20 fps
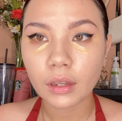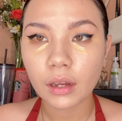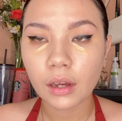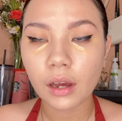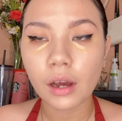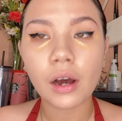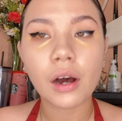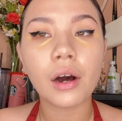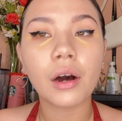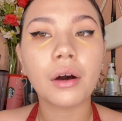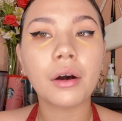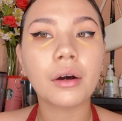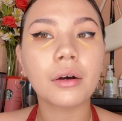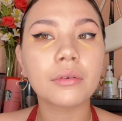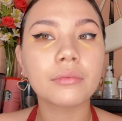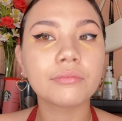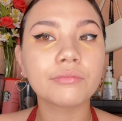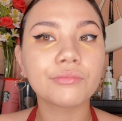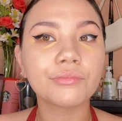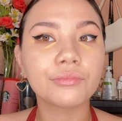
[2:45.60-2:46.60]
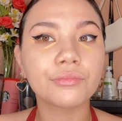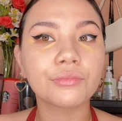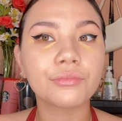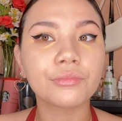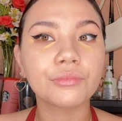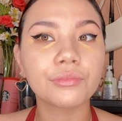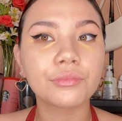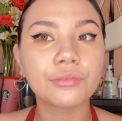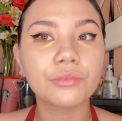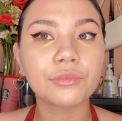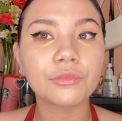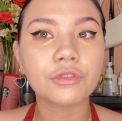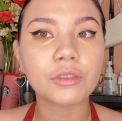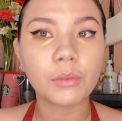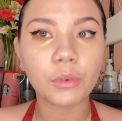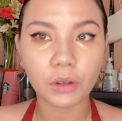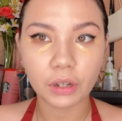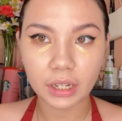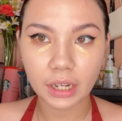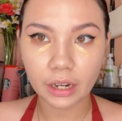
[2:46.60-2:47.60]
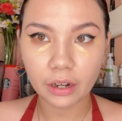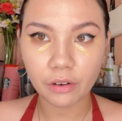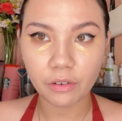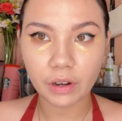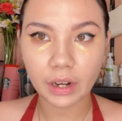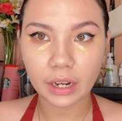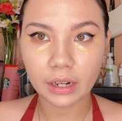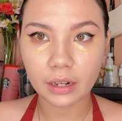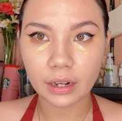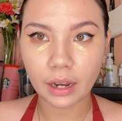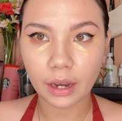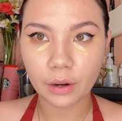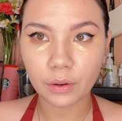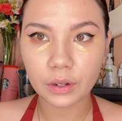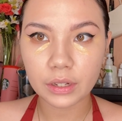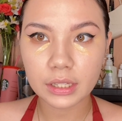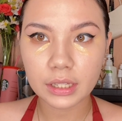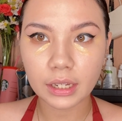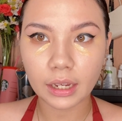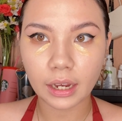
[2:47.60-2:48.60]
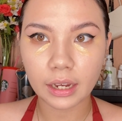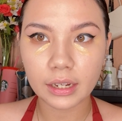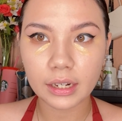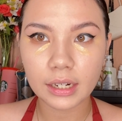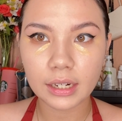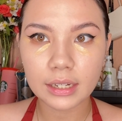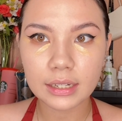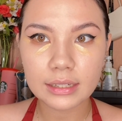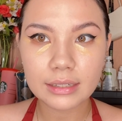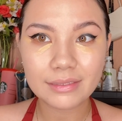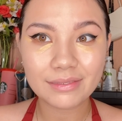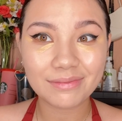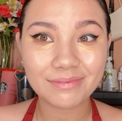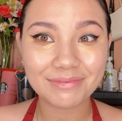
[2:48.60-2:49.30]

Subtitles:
From looking at it right now, it's kind of